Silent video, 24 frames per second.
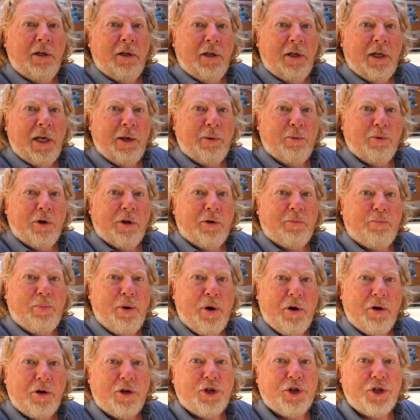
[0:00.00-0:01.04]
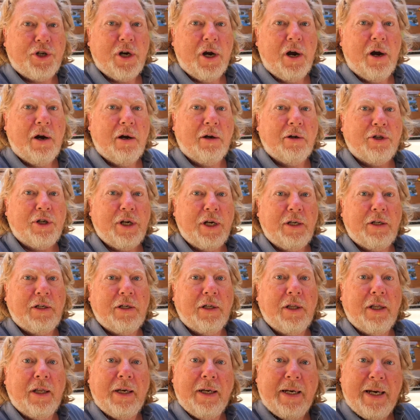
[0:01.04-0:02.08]
it would push charge into
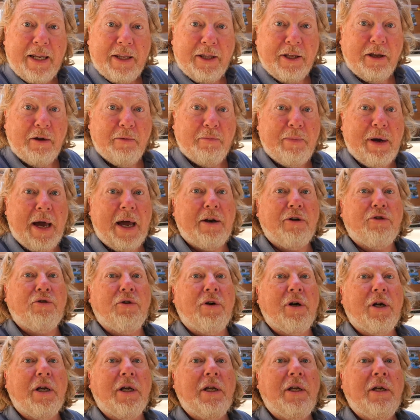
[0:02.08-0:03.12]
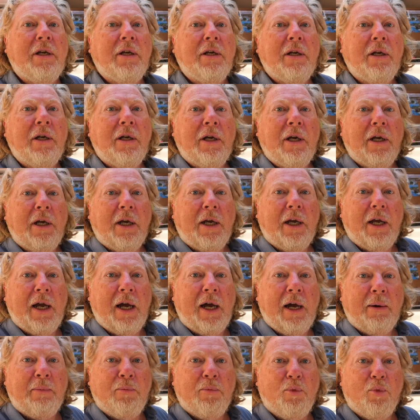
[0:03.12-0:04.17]
the lithium battery
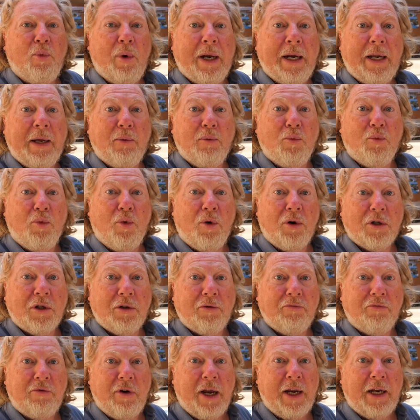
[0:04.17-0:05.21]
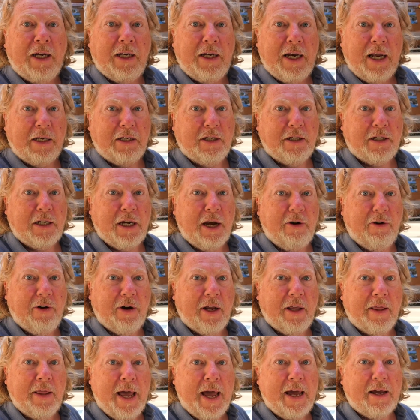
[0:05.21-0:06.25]
um, when it wasn't really
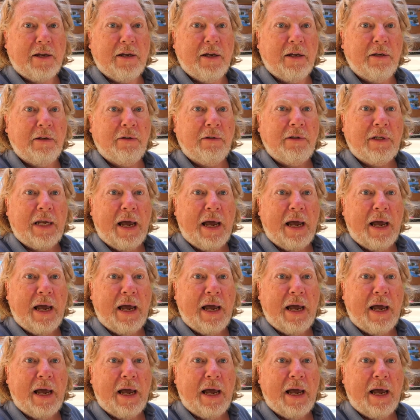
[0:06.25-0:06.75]
necessary and that can